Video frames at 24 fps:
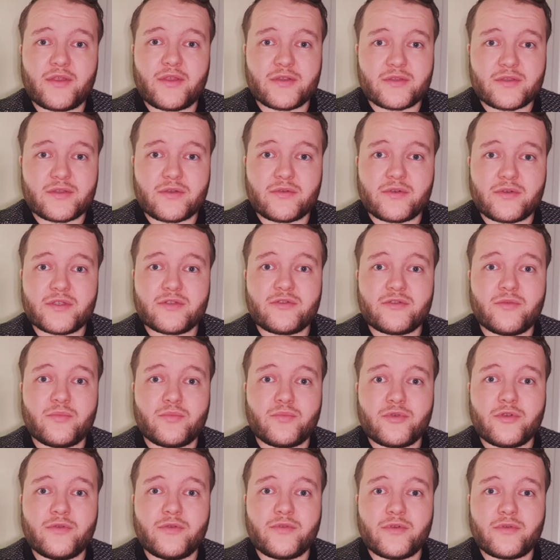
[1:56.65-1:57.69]
a thesaurus to
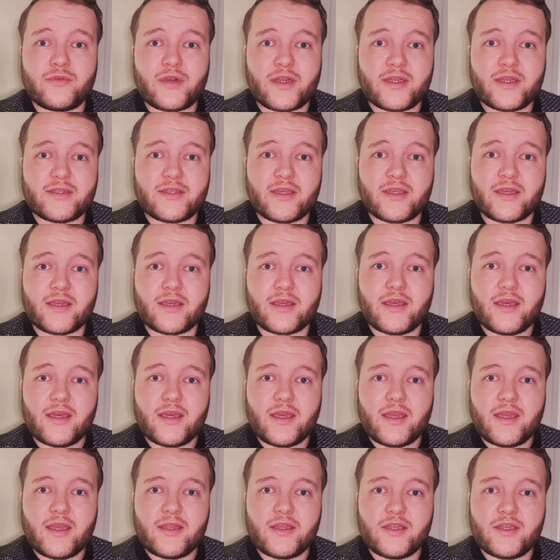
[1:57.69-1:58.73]
improve your writing
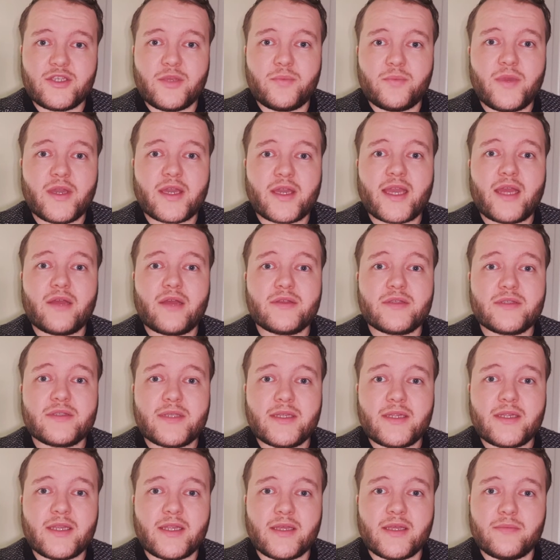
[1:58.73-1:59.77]
that you pick out
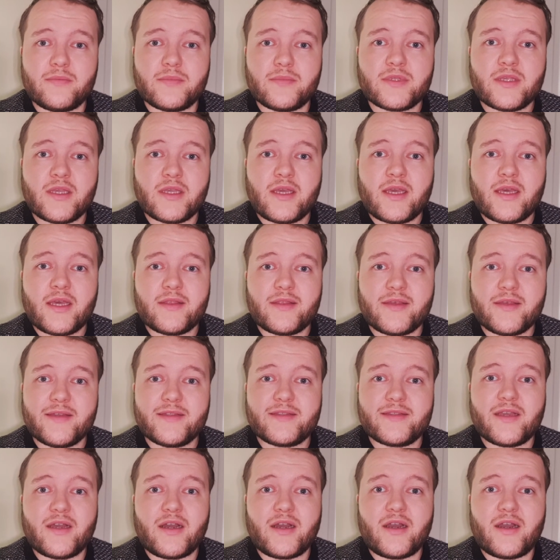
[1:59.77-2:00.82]
synonyms
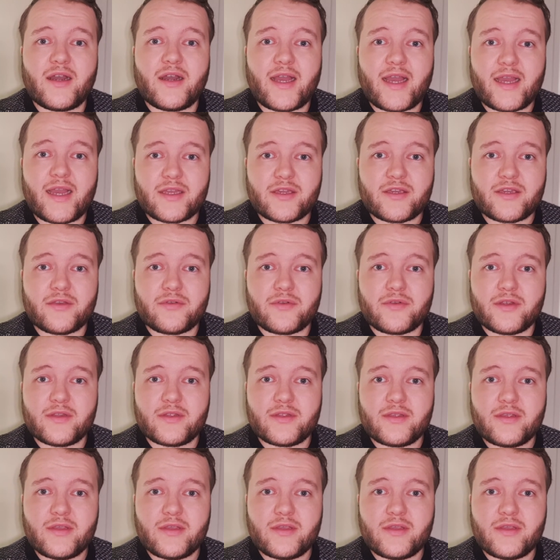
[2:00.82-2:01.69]
that are accurate,